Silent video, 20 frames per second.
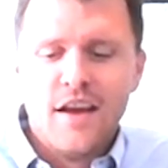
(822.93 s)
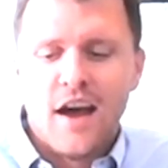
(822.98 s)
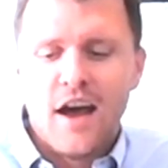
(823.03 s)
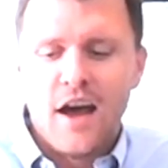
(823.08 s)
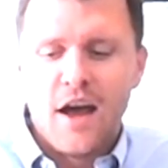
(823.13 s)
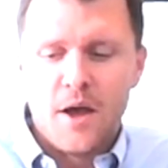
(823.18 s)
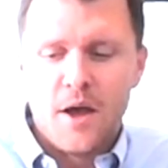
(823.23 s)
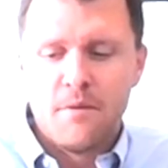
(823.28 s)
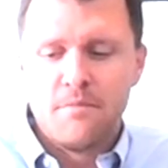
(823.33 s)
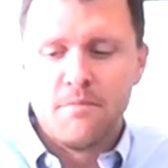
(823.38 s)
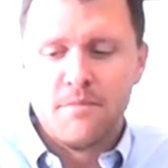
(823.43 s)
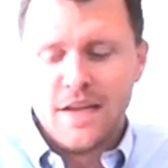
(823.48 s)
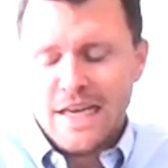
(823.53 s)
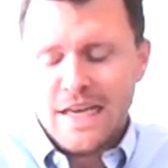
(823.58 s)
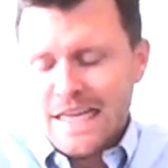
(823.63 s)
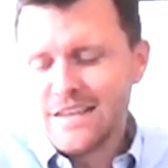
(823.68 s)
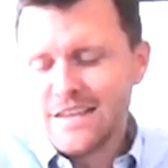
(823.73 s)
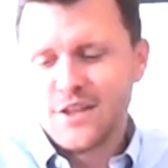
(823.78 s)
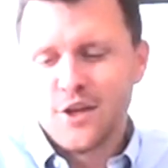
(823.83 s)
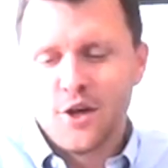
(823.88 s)
And
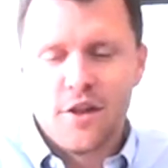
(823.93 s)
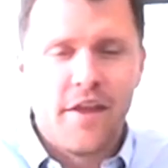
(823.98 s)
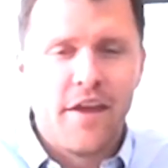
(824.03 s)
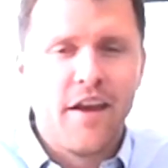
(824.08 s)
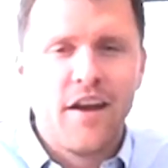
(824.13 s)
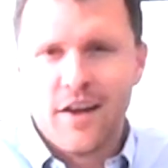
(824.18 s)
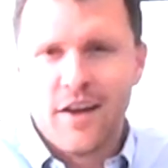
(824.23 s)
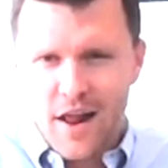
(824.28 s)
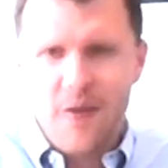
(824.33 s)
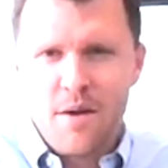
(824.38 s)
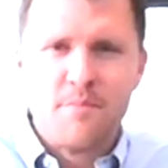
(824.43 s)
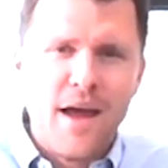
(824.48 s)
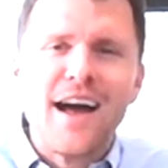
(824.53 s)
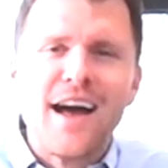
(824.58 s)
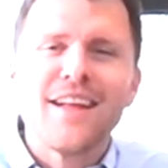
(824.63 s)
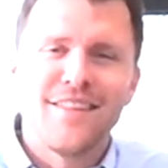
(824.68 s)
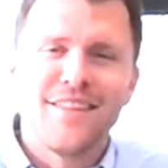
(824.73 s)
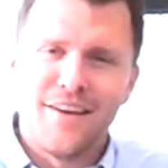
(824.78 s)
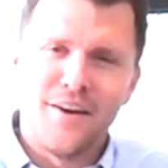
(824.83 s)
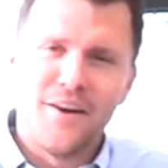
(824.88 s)
he's still there, and I'm
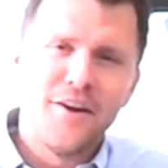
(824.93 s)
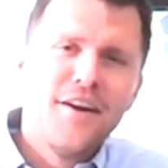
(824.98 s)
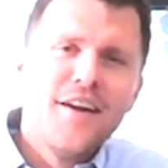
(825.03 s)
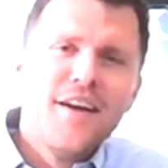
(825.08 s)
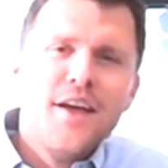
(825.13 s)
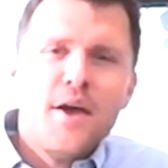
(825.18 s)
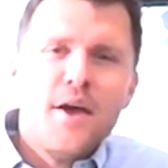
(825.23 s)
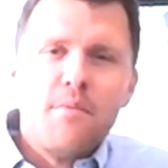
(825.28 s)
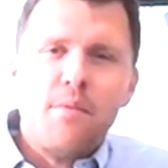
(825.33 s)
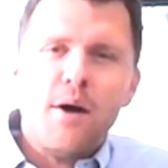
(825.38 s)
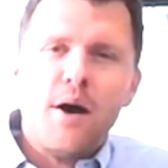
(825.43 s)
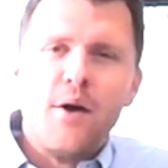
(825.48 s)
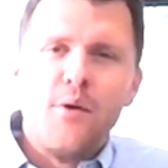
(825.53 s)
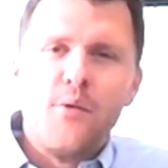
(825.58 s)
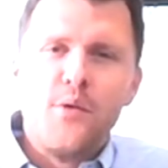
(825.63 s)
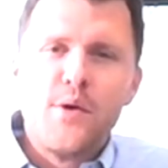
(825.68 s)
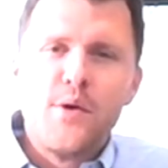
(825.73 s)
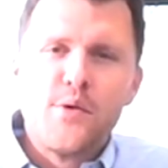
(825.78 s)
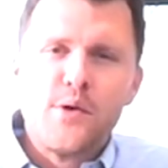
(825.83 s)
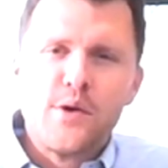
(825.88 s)
not there. But
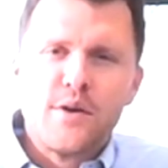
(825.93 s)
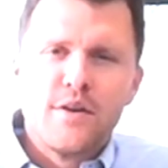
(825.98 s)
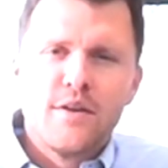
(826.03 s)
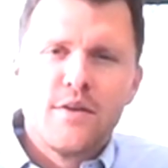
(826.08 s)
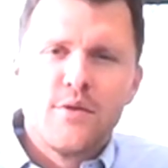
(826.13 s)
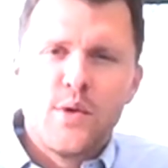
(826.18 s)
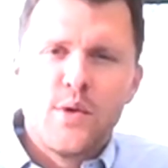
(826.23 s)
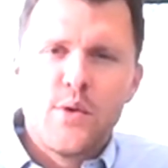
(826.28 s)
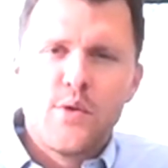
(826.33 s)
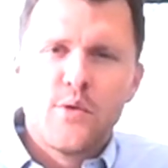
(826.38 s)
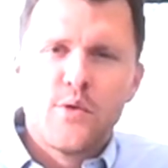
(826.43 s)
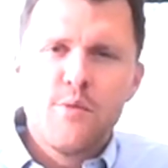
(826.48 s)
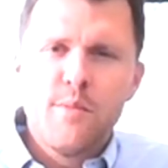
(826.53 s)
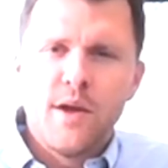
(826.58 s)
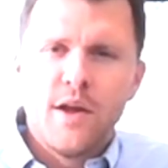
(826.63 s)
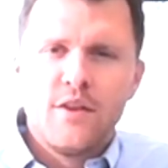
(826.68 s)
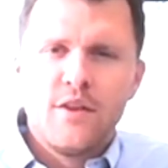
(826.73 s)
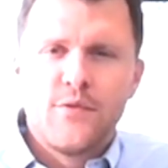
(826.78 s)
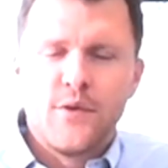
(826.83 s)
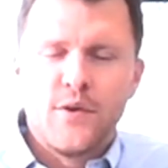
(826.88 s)
we were
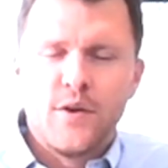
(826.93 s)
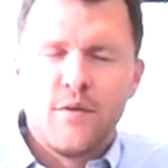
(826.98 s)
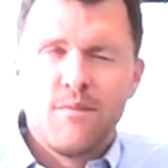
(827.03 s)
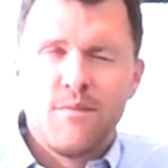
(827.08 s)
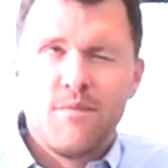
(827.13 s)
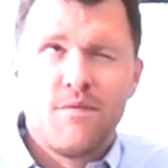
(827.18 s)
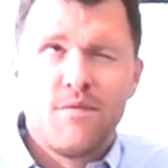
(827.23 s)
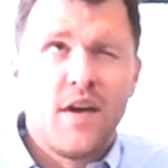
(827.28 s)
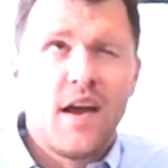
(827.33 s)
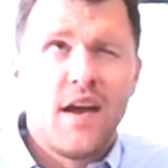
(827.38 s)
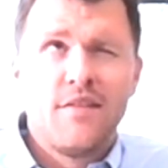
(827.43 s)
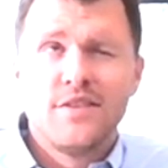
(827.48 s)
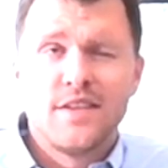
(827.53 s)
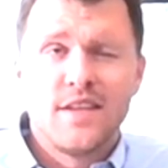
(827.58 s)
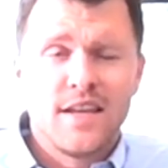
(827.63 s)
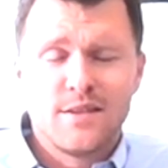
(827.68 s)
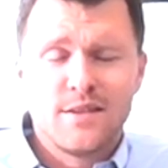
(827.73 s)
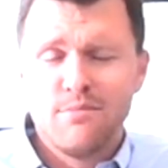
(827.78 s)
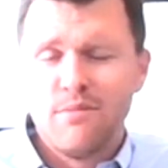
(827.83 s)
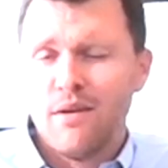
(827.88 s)
roommates for
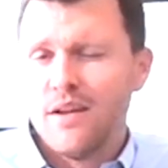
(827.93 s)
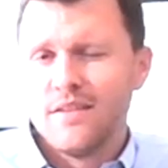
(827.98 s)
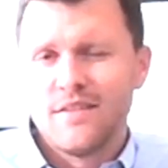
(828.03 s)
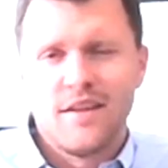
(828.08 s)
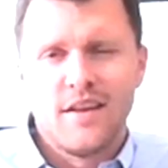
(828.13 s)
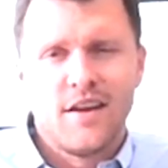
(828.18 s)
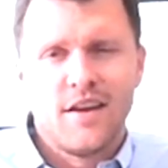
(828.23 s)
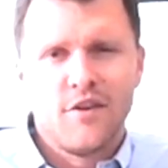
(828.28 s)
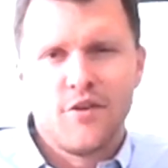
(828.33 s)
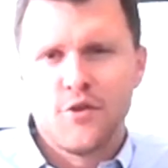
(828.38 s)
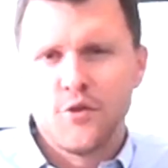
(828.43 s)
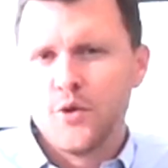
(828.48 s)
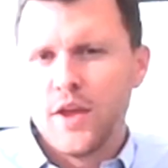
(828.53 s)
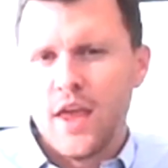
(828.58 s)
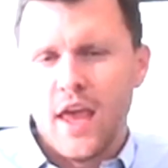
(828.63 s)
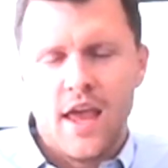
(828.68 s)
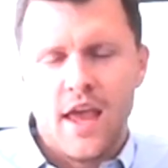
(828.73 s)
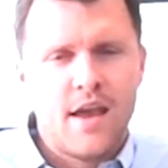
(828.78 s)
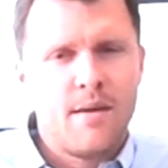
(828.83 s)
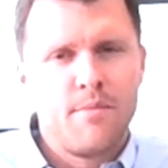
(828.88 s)
5-6 months there through
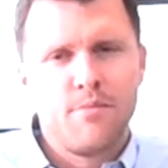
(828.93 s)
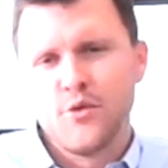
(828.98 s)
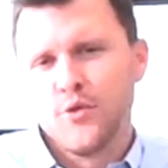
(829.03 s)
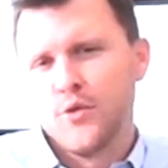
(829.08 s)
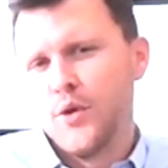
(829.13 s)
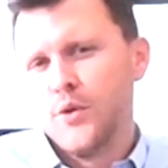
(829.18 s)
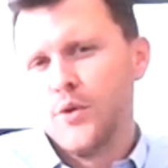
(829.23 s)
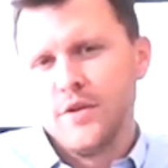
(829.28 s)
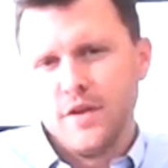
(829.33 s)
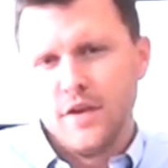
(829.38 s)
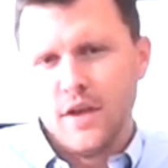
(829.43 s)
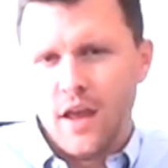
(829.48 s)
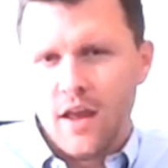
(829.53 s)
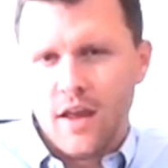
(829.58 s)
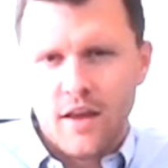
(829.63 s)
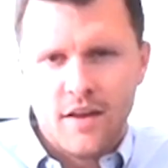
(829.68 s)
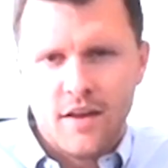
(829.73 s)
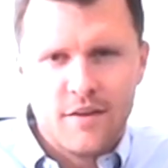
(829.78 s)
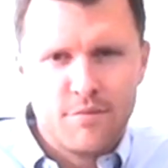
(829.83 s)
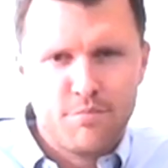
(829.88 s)
camp, through
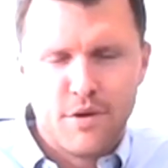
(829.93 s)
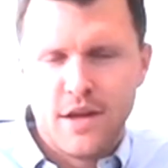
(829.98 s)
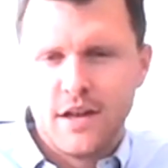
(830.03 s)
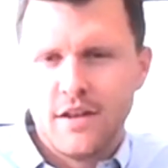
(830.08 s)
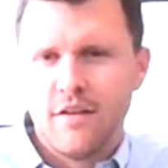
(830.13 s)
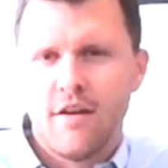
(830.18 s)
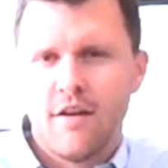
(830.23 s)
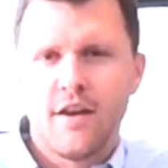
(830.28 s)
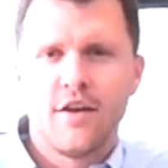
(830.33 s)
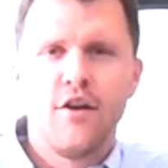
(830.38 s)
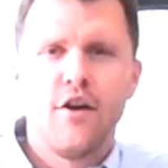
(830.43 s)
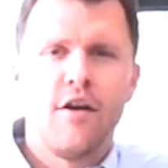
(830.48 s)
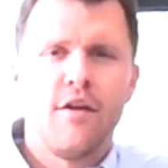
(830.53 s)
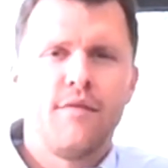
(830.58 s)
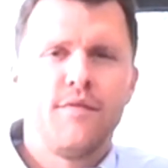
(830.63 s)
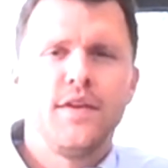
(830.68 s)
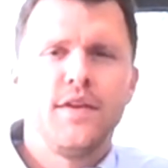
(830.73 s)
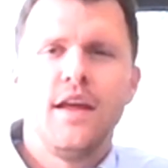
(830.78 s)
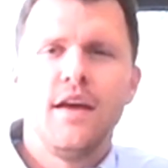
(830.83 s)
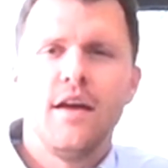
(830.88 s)
OTAs, played a lot of
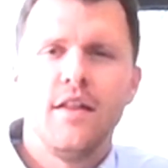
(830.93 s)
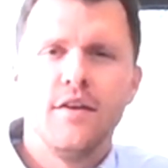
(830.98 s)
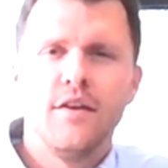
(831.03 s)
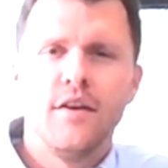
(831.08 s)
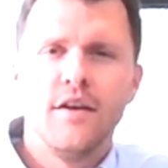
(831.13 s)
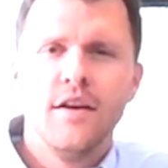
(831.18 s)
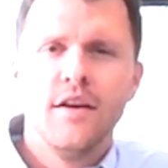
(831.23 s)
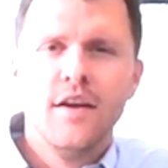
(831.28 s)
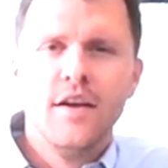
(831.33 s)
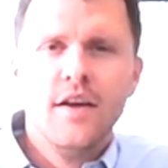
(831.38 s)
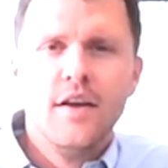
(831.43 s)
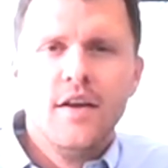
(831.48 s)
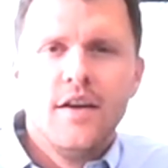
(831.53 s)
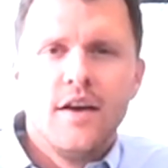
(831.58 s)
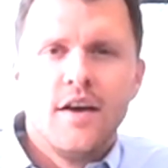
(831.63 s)
golf together.